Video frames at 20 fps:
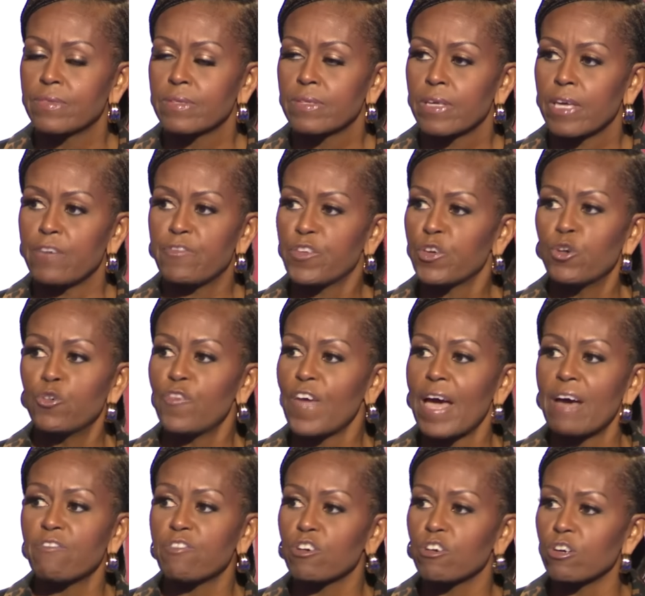if you've
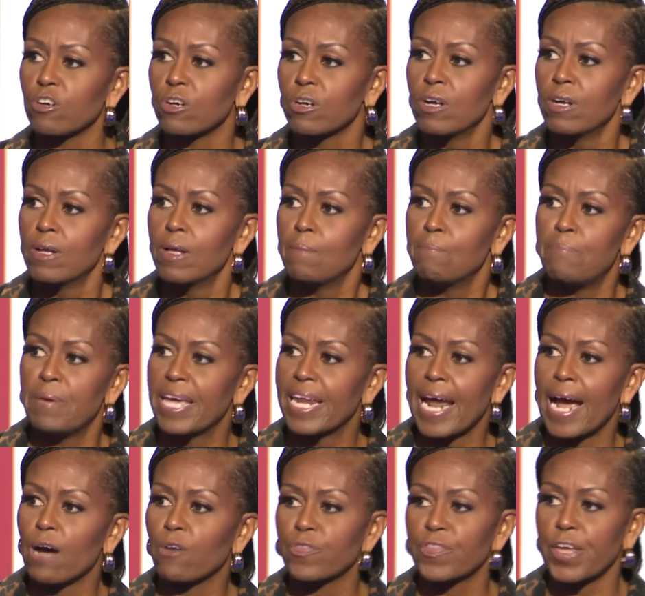ever been
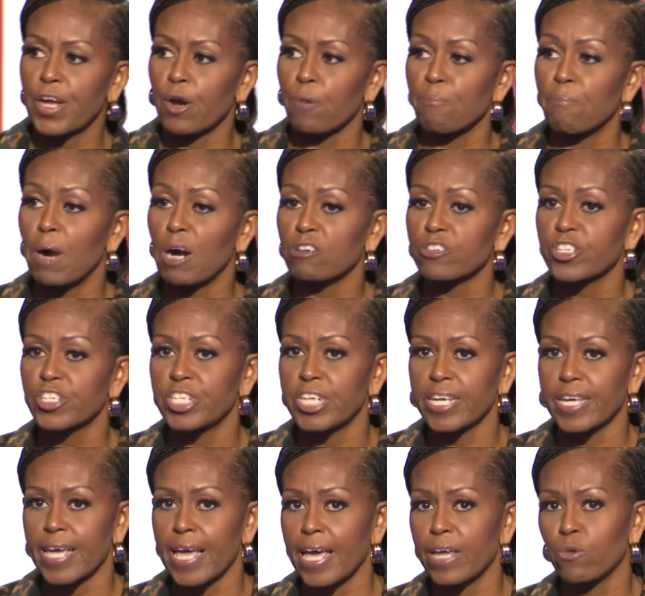out there
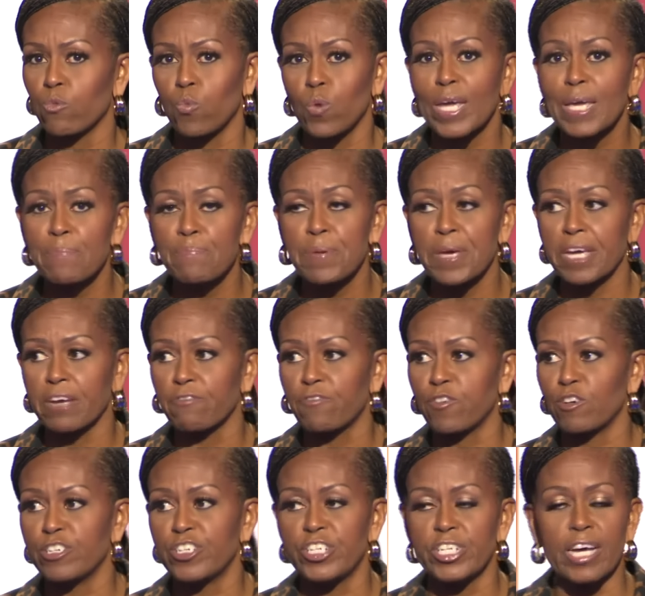marching and weeping
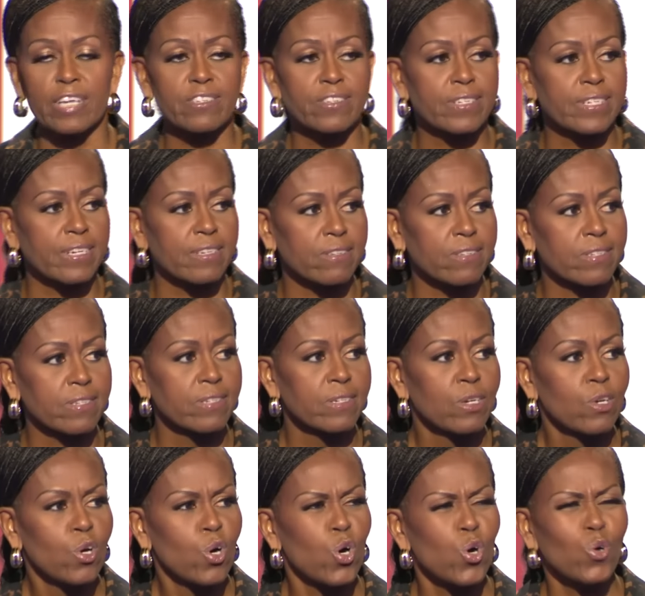for justice,
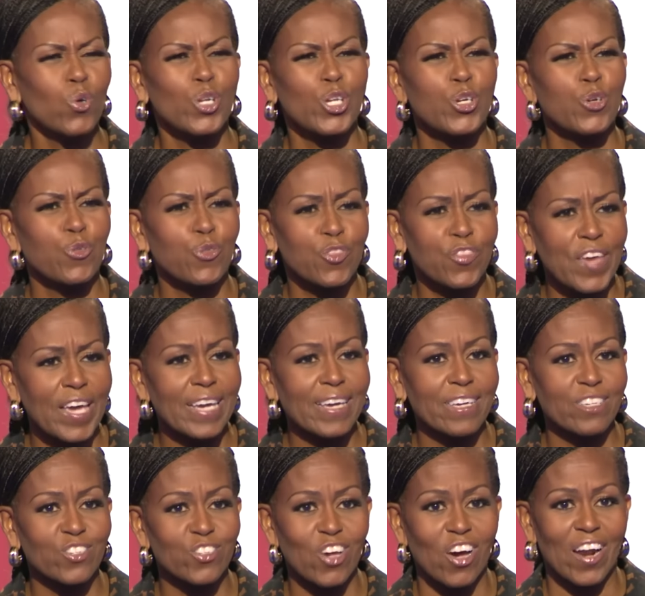who do you think
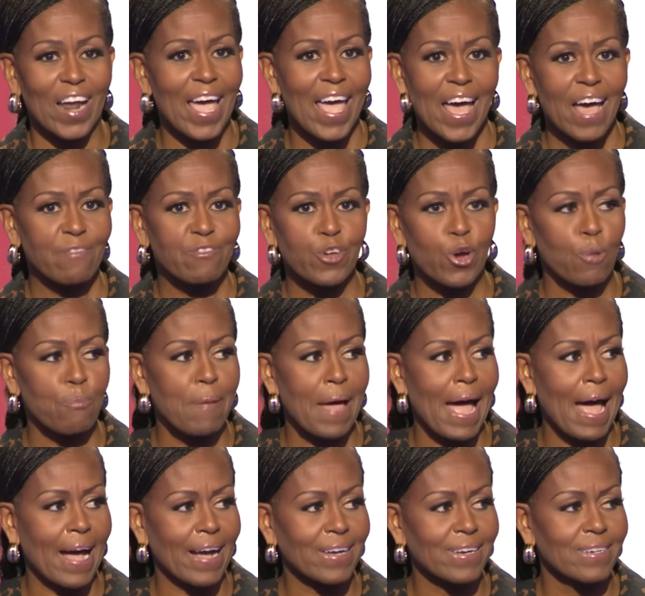is going to have your
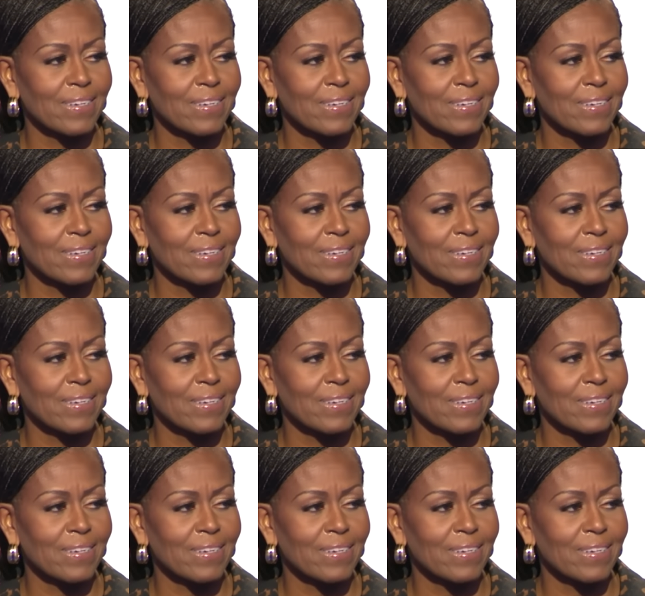back?